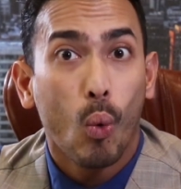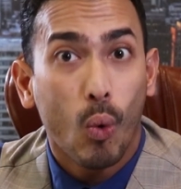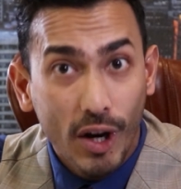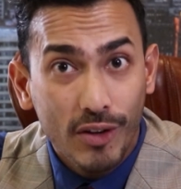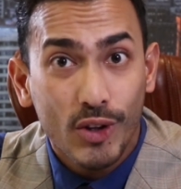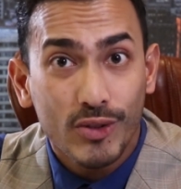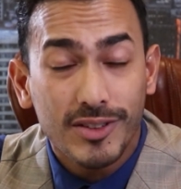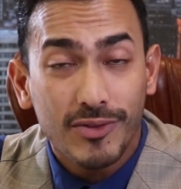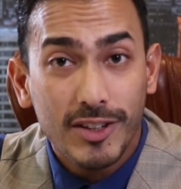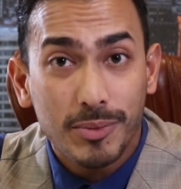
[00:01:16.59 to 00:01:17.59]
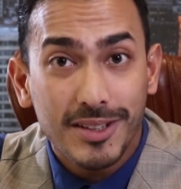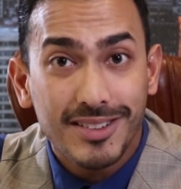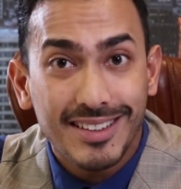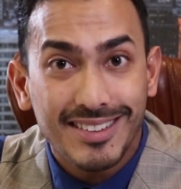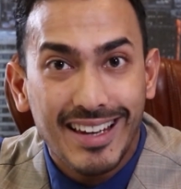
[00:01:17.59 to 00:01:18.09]
One of those
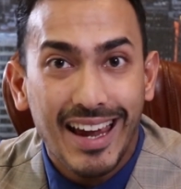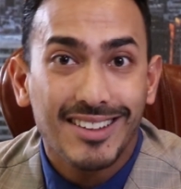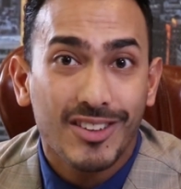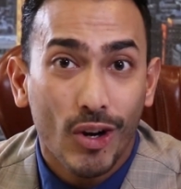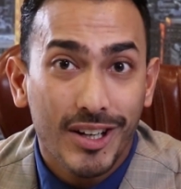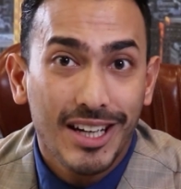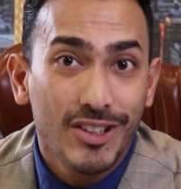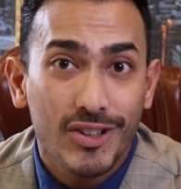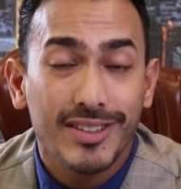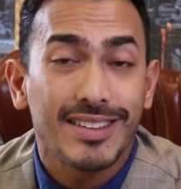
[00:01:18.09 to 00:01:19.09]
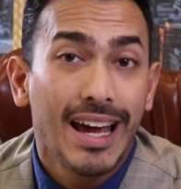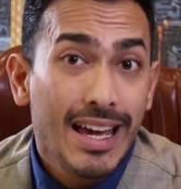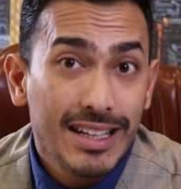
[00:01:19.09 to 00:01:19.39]
investments is taxed on interest,